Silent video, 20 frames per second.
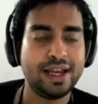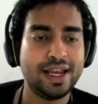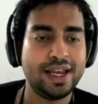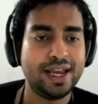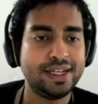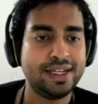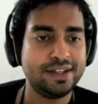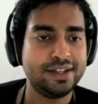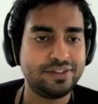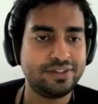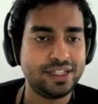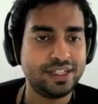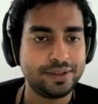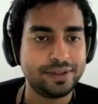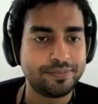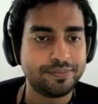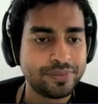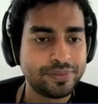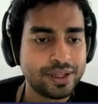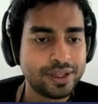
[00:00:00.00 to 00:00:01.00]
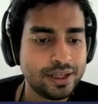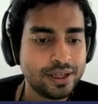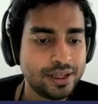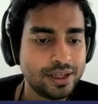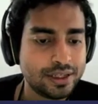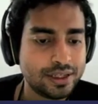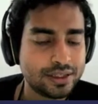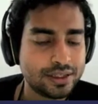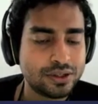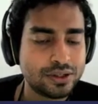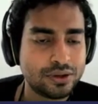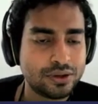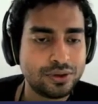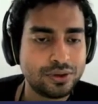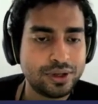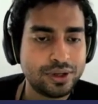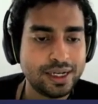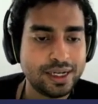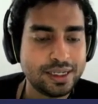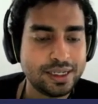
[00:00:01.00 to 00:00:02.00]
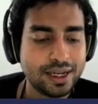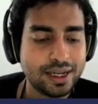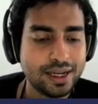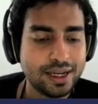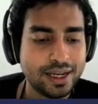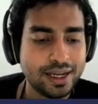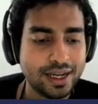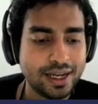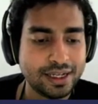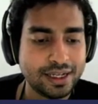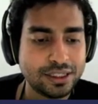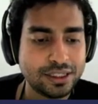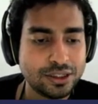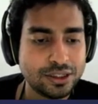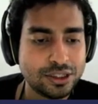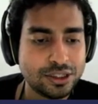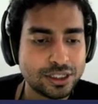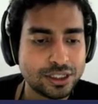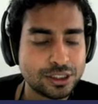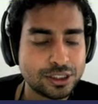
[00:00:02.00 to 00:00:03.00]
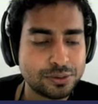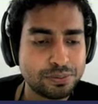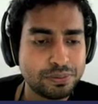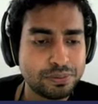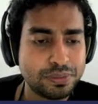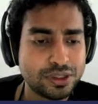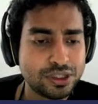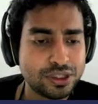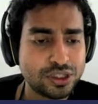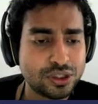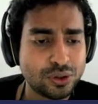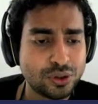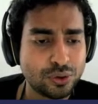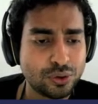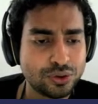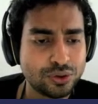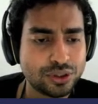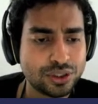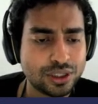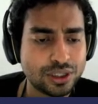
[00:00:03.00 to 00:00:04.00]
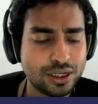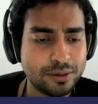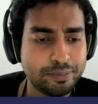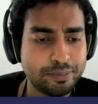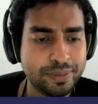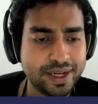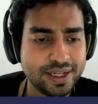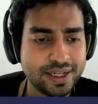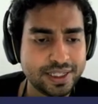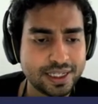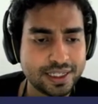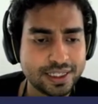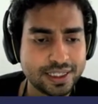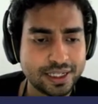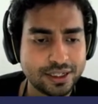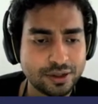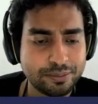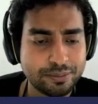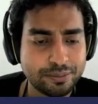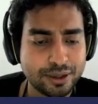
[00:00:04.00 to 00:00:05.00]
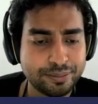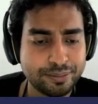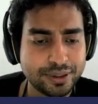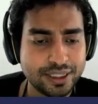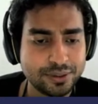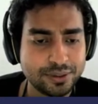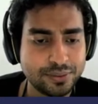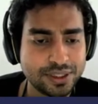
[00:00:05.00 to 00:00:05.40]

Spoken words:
NFT. So it just stores a basic set of properties,